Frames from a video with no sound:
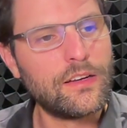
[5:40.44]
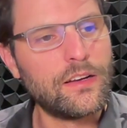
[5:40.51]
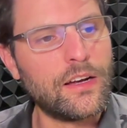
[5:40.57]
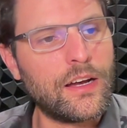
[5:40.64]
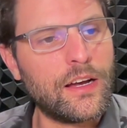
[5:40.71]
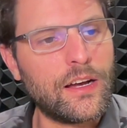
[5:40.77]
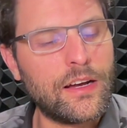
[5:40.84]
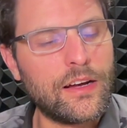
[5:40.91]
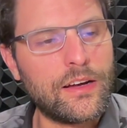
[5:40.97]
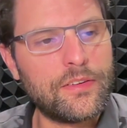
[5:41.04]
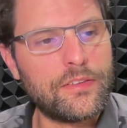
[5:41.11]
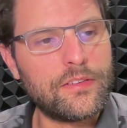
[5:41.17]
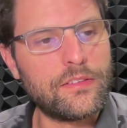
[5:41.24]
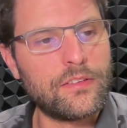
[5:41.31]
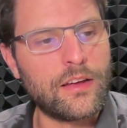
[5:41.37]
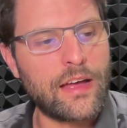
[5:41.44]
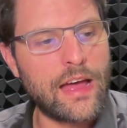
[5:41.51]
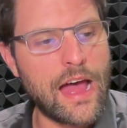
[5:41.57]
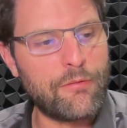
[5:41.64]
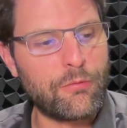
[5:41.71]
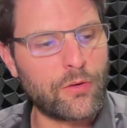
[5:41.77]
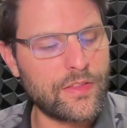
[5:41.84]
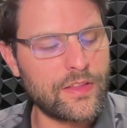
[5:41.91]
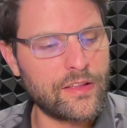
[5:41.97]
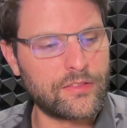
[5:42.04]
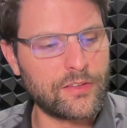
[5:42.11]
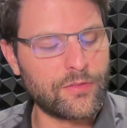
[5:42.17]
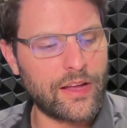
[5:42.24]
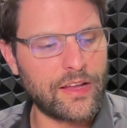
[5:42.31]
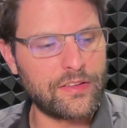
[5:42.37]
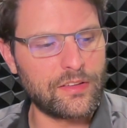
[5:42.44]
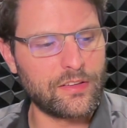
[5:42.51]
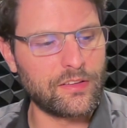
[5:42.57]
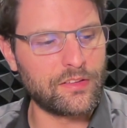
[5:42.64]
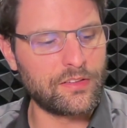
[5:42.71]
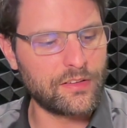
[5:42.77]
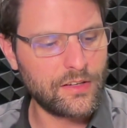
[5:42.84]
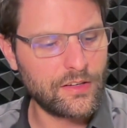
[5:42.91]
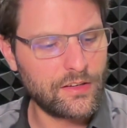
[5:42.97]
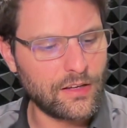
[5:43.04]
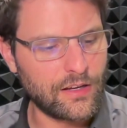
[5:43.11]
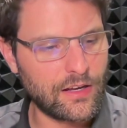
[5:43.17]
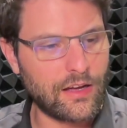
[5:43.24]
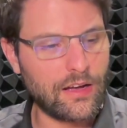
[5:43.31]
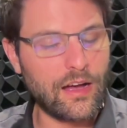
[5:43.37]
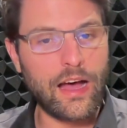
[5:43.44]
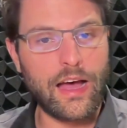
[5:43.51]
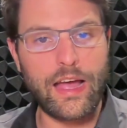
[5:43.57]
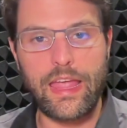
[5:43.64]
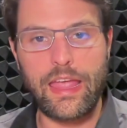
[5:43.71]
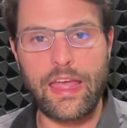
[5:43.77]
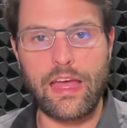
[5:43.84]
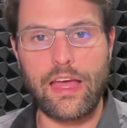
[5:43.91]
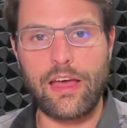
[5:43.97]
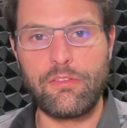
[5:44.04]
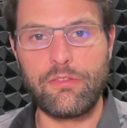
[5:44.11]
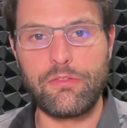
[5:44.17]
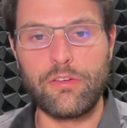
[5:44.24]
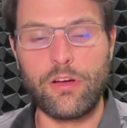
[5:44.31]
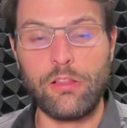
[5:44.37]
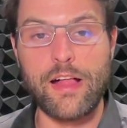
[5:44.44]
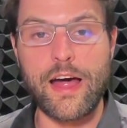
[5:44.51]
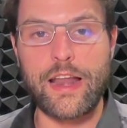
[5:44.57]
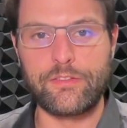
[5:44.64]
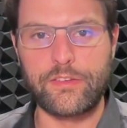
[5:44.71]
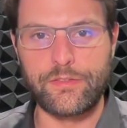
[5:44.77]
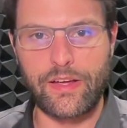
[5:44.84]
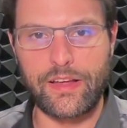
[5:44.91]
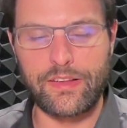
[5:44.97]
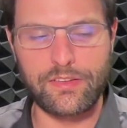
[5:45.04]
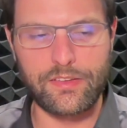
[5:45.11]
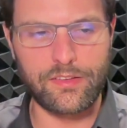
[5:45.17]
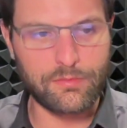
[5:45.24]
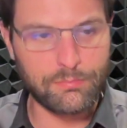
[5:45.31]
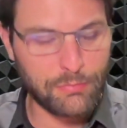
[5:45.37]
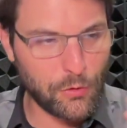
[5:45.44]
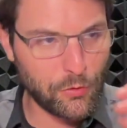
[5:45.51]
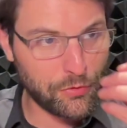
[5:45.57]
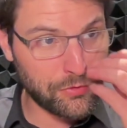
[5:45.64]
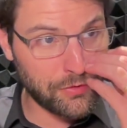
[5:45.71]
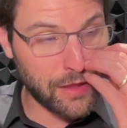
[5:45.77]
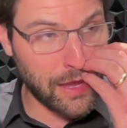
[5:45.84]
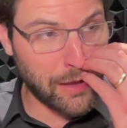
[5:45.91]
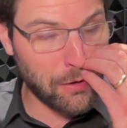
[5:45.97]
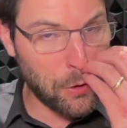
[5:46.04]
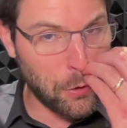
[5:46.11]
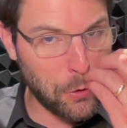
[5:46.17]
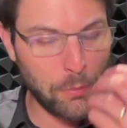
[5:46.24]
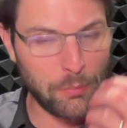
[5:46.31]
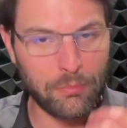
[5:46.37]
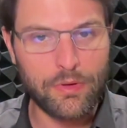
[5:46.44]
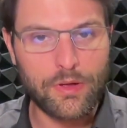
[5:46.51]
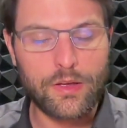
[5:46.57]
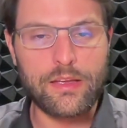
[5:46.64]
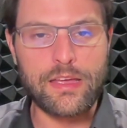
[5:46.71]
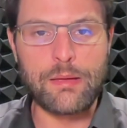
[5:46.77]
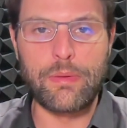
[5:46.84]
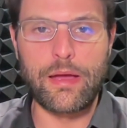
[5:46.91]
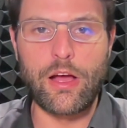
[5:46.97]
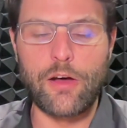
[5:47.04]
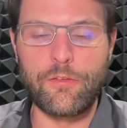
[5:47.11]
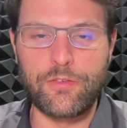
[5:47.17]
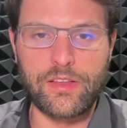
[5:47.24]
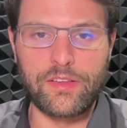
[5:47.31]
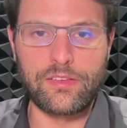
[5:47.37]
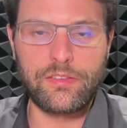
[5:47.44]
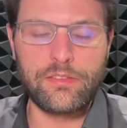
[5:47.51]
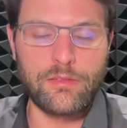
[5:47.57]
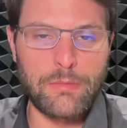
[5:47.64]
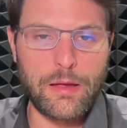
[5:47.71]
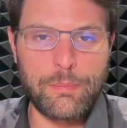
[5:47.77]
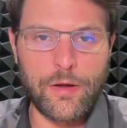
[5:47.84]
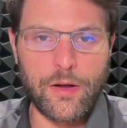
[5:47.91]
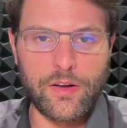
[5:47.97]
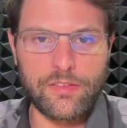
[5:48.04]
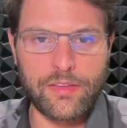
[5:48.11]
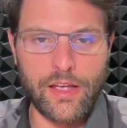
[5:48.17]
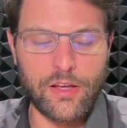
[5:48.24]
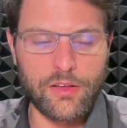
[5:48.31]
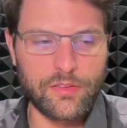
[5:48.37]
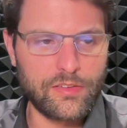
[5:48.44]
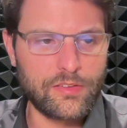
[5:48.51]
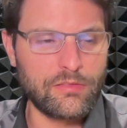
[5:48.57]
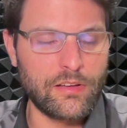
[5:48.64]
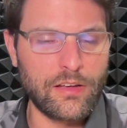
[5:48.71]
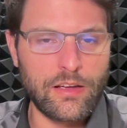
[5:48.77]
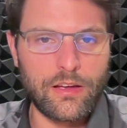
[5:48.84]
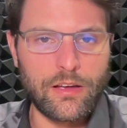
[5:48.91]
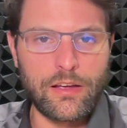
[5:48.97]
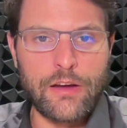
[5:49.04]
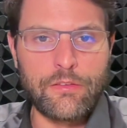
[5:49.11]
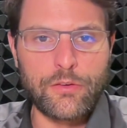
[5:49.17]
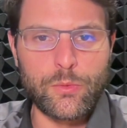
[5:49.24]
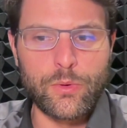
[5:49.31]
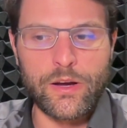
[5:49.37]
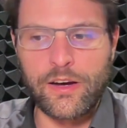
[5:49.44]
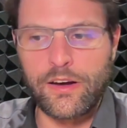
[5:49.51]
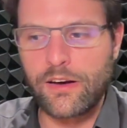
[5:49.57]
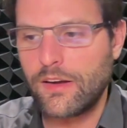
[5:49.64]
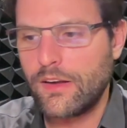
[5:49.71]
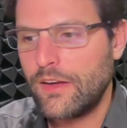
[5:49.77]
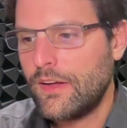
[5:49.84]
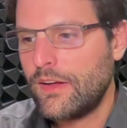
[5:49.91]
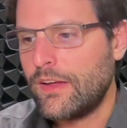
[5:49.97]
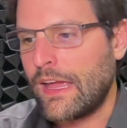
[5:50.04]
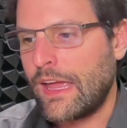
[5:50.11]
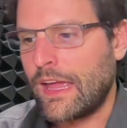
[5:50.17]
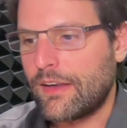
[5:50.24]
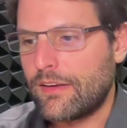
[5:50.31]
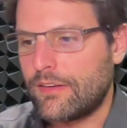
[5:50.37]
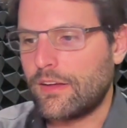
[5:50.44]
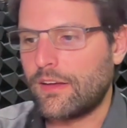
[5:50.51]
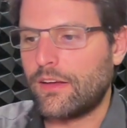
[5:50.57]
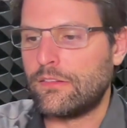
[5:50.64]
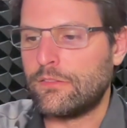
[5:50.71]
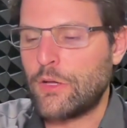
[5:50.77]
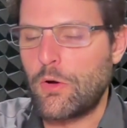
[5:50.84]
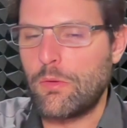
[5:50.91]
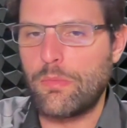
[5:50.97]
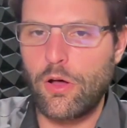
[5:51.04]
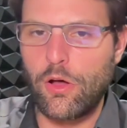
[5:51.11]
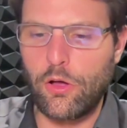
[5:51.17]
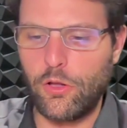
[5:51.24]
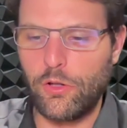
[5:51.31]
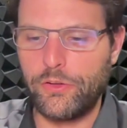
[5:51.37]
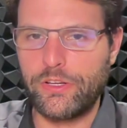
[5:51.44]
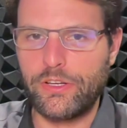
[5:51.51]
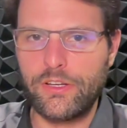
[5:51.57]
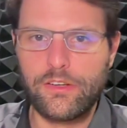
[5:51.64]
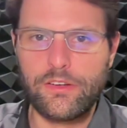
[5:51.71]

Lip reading: have one of these devices. I have a lot of devices, both at home, in my office, in my parents' house, everywhere. And lo and behold,